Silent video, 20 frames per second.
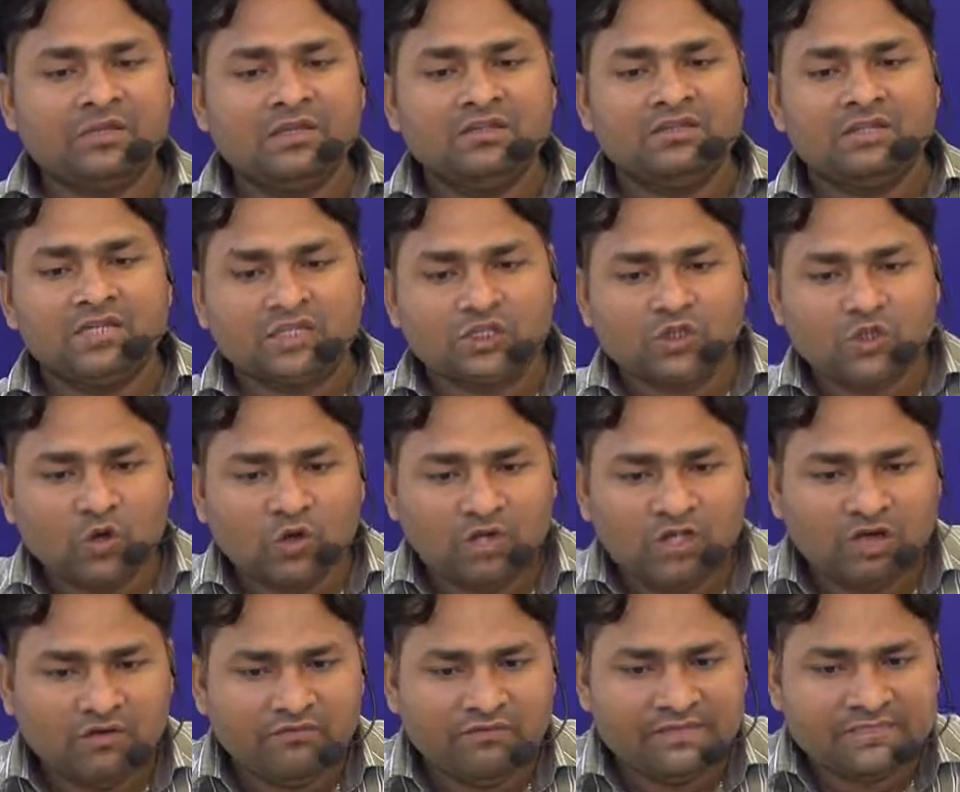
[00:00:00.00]
The story
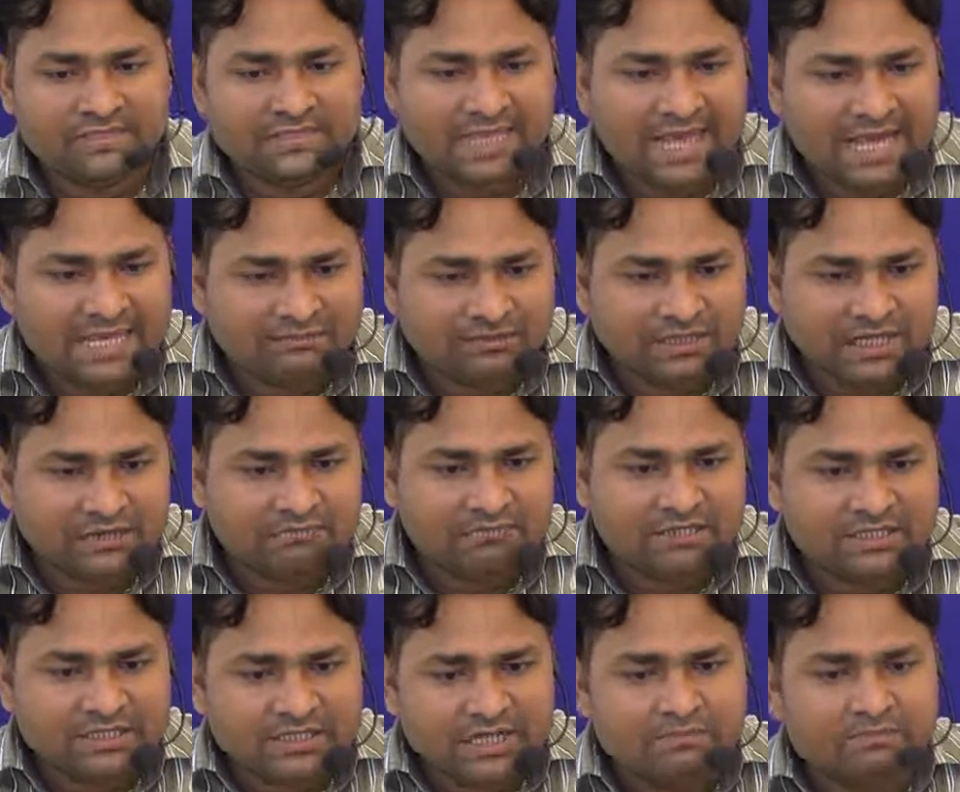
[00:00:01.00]
of his life can be
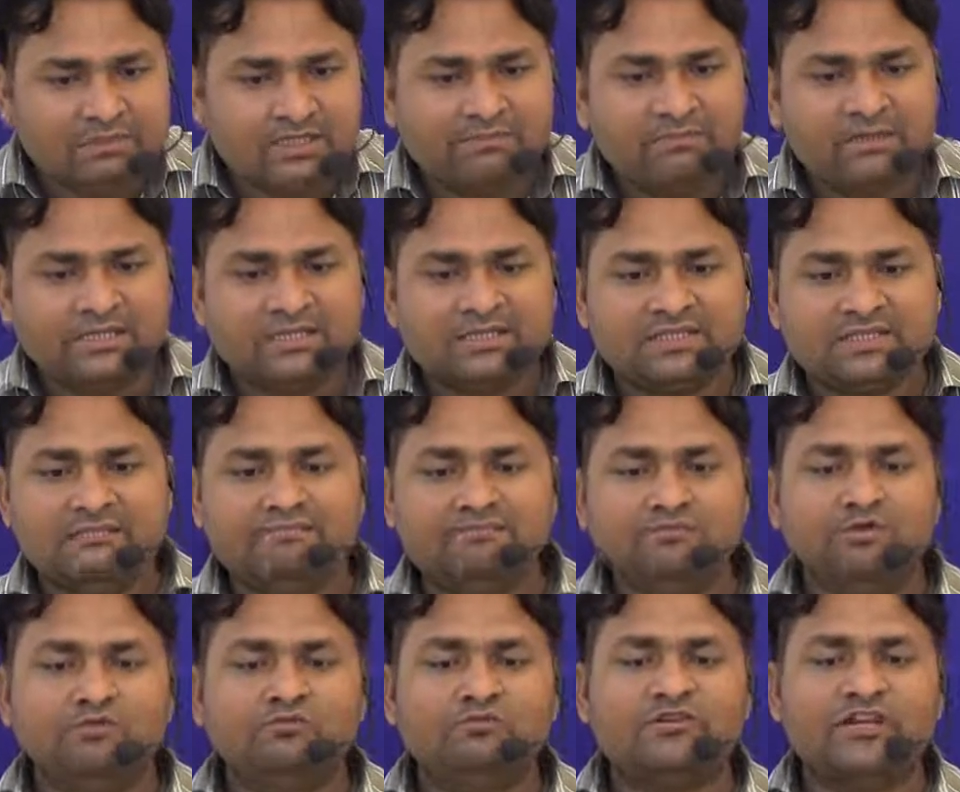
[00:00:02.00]
summed up in the
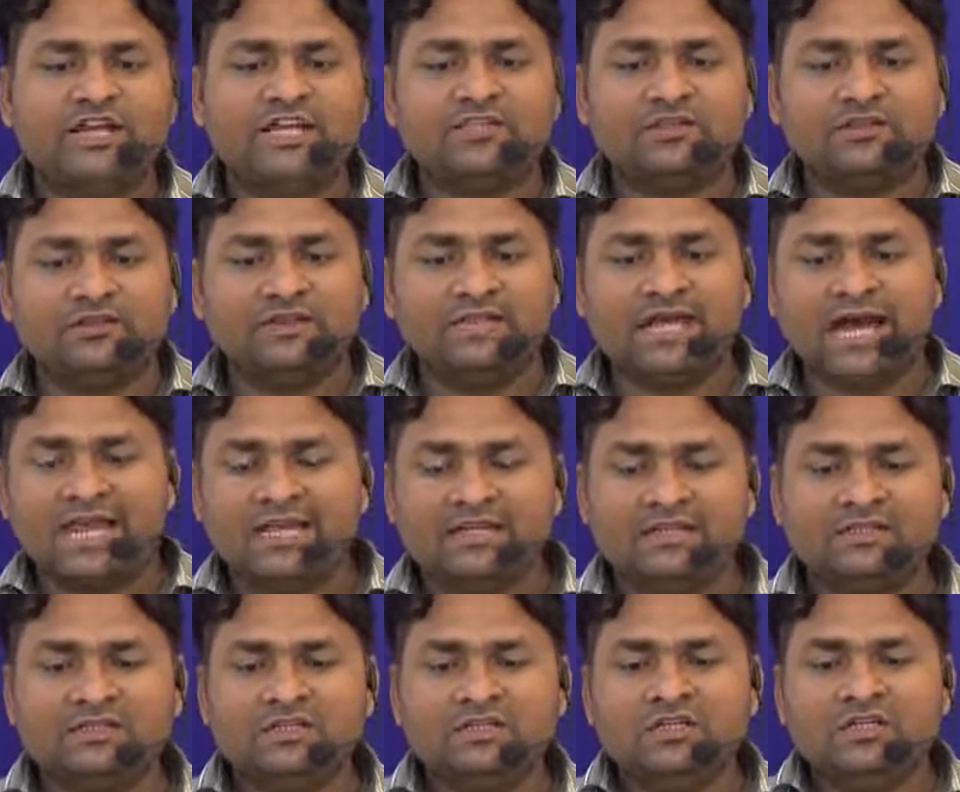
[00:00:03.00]
simple phrase on line
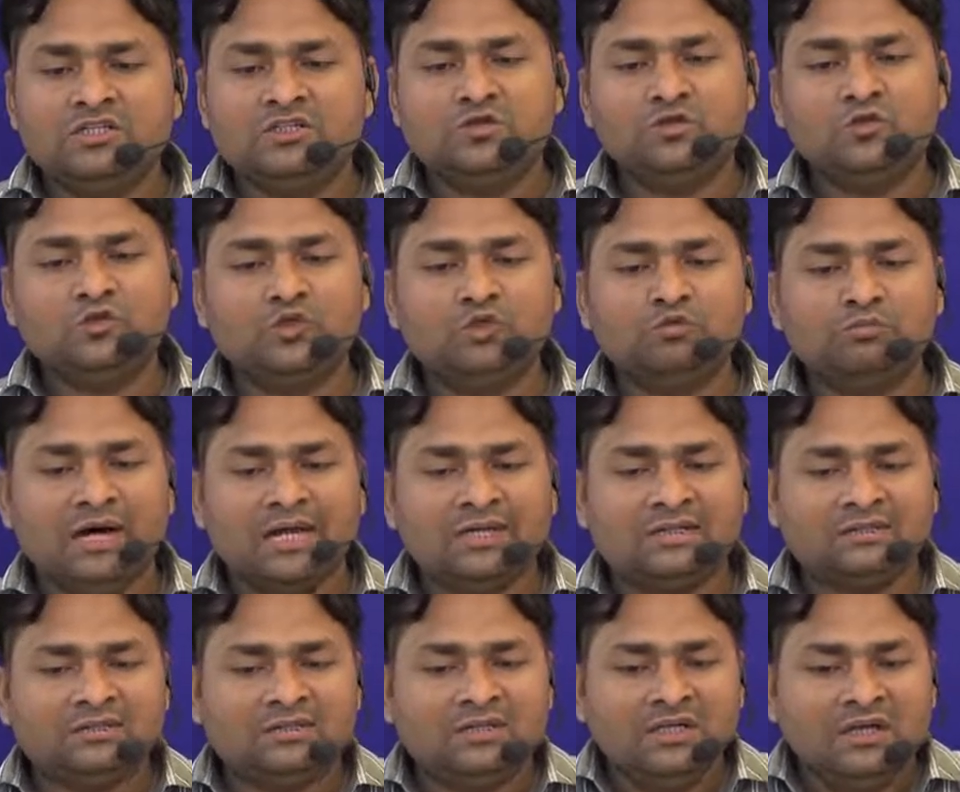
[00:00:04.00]

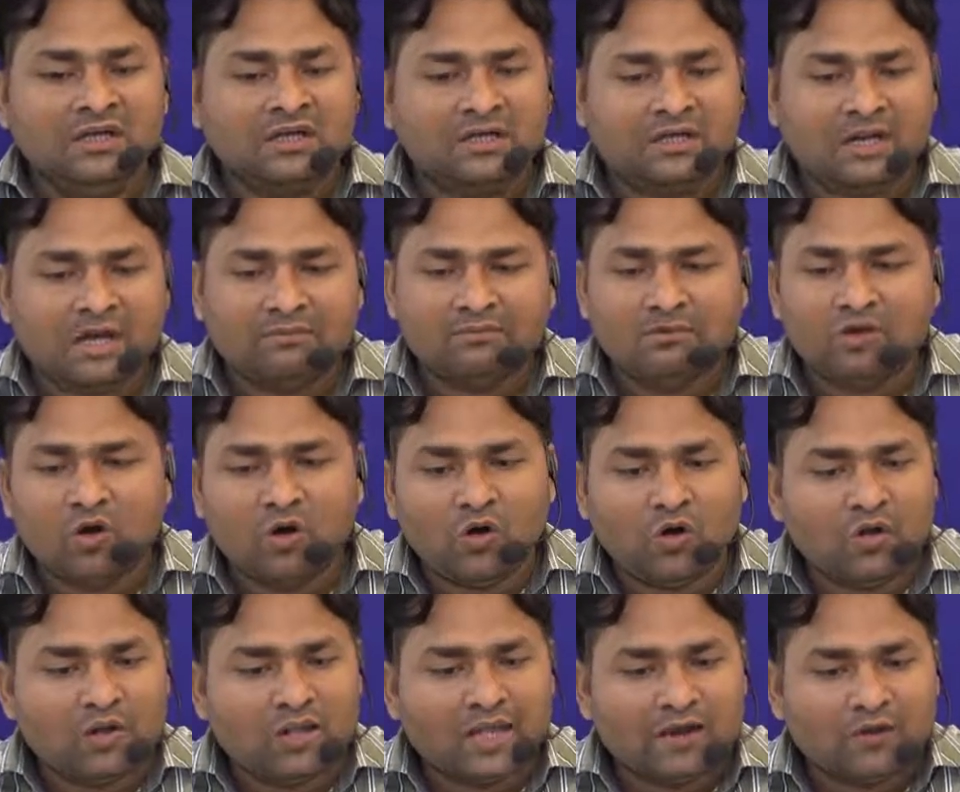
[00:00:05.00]
221, rub
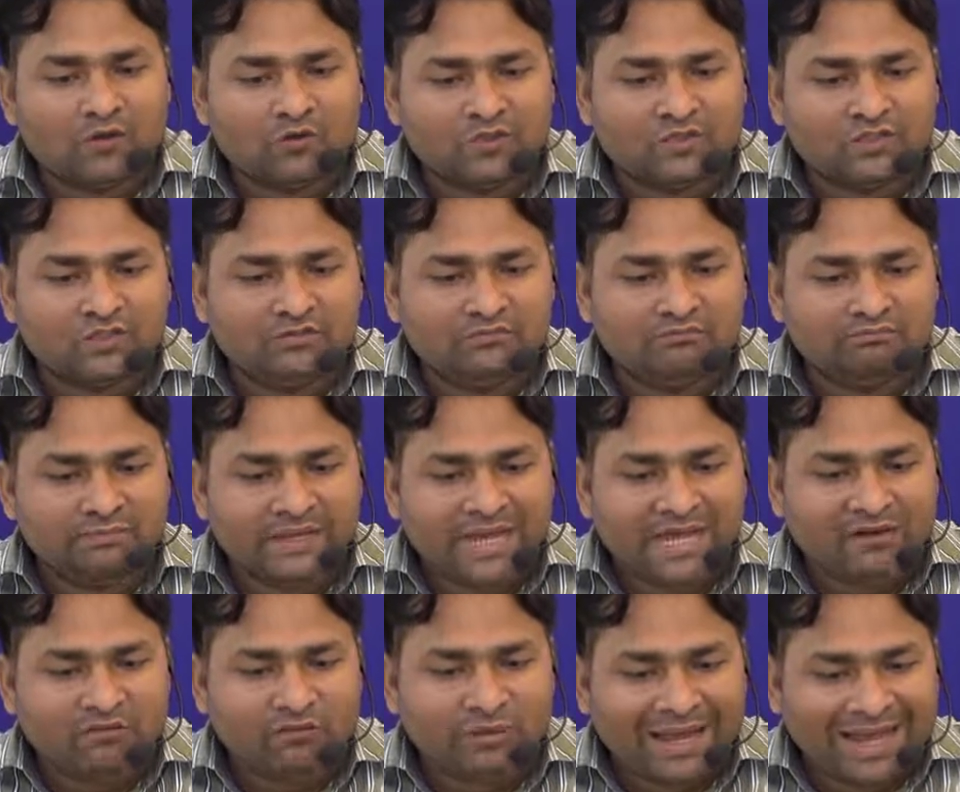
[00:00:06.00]
all out,
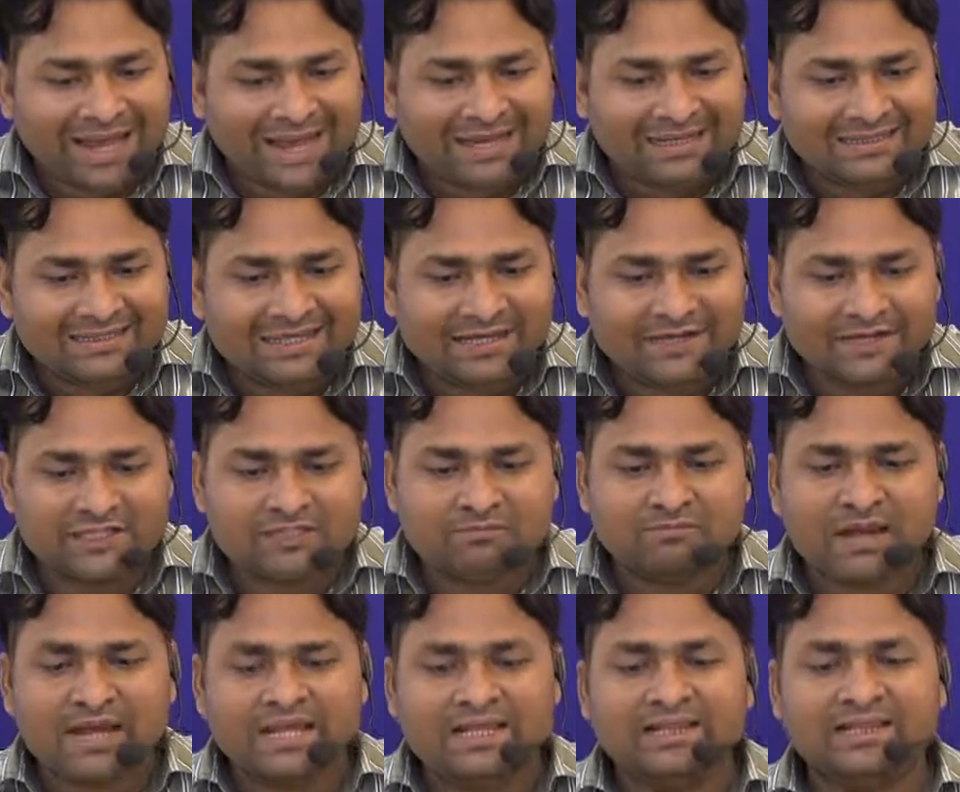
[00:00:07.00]
well, there is
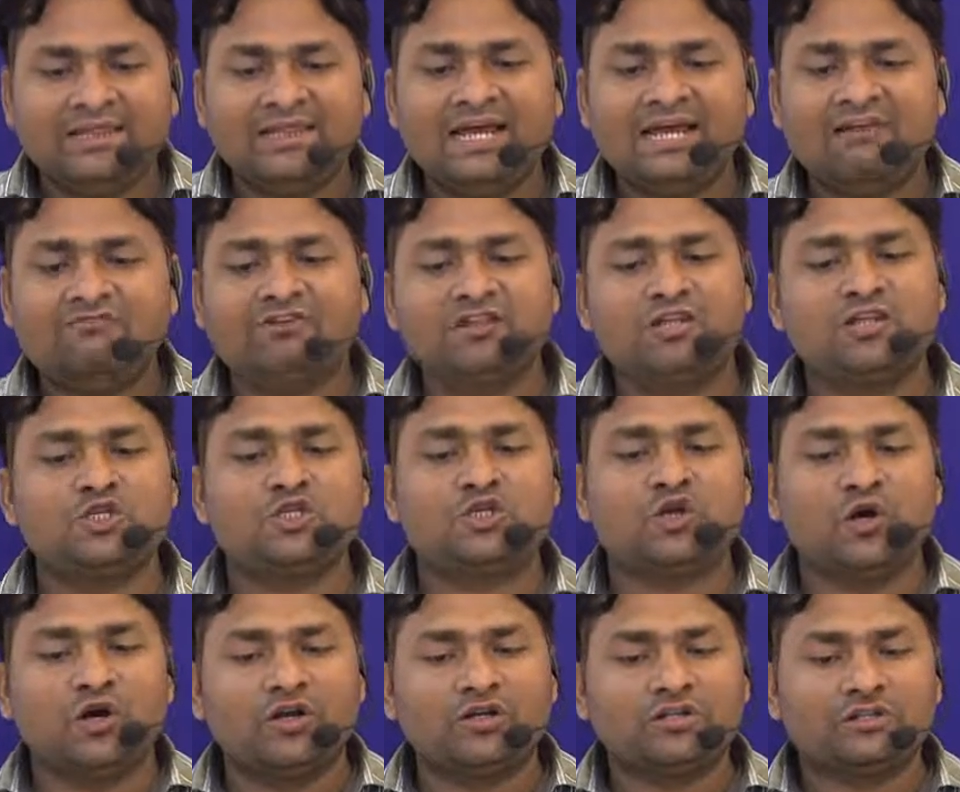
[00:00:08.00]
my life in
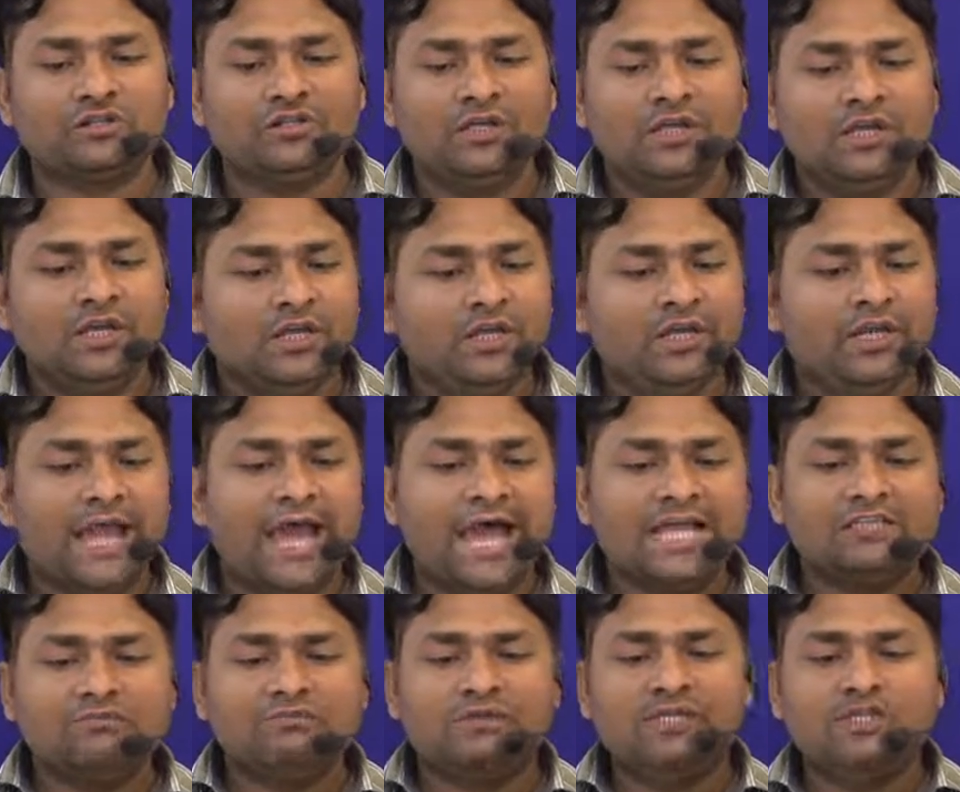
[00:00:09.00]
short. He
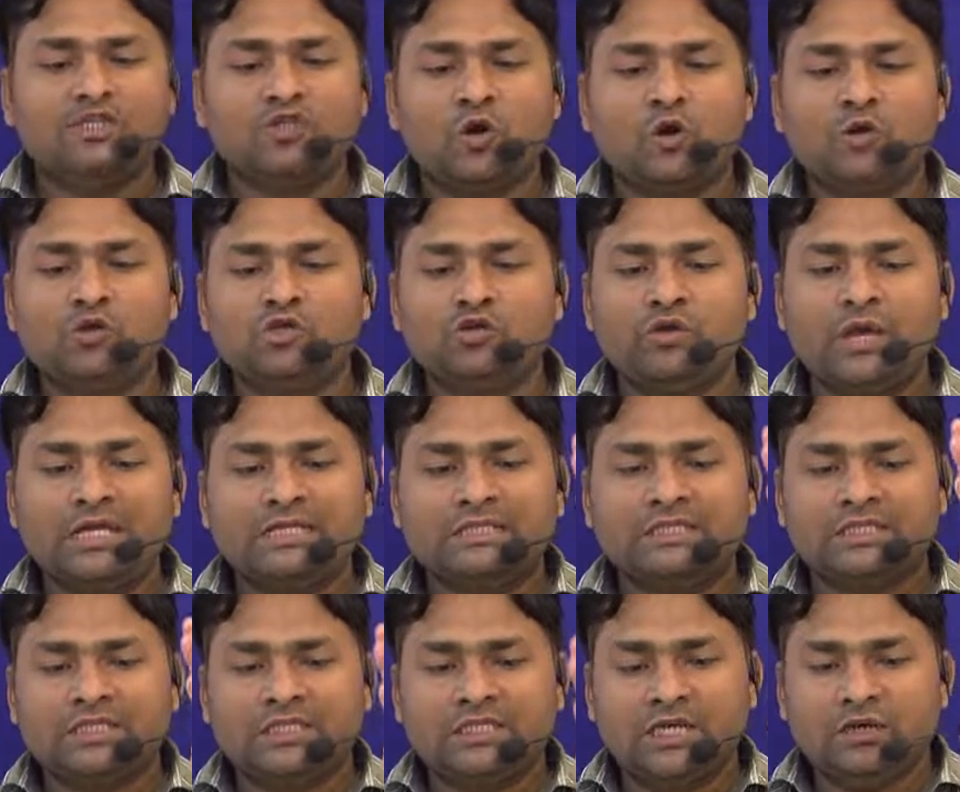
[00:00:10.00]
has been told to
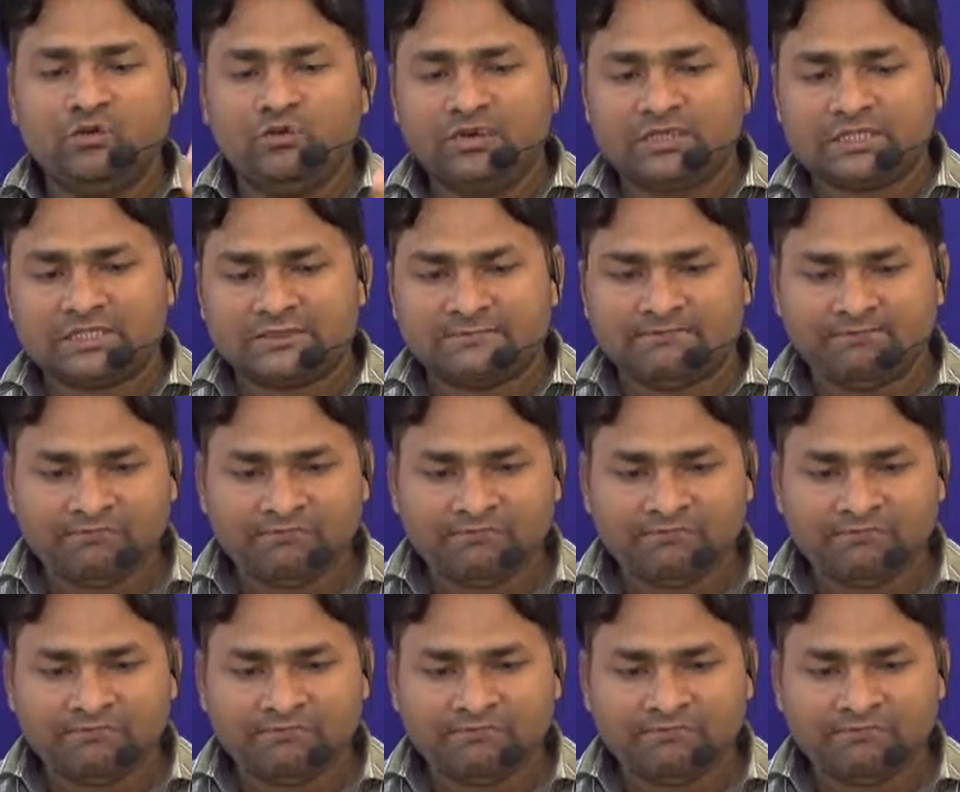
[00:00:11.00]
extinguish